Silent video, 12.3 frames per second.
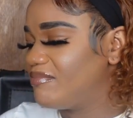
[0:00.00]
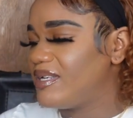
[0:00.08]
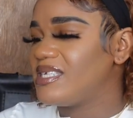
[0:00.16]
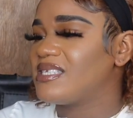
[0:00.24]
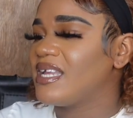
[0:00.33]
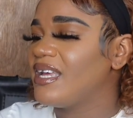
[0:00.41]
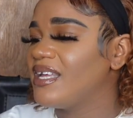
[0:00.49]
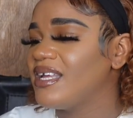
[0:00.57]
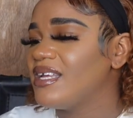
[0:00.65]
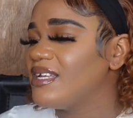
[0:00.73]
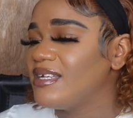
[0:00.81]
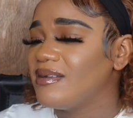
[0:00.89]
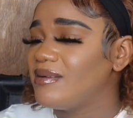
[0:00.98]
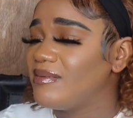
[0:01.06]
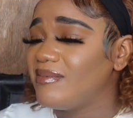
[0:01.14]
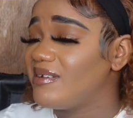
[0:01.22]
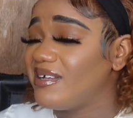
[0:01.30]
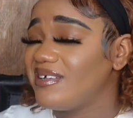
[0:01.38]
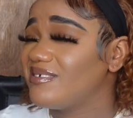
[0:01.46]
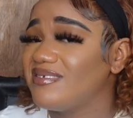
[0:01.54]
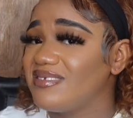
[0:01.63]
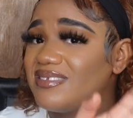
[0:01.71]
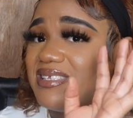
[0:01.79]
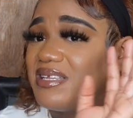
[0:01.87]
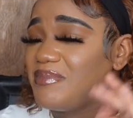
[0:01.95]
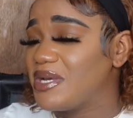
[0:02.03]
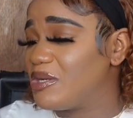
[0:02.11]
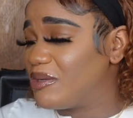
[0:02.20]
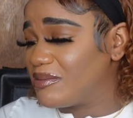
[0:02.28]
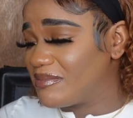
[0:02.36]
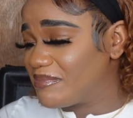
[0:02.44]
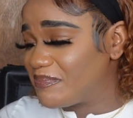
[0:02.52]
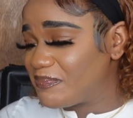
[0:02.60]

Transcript: Please, ne? Leave me alone.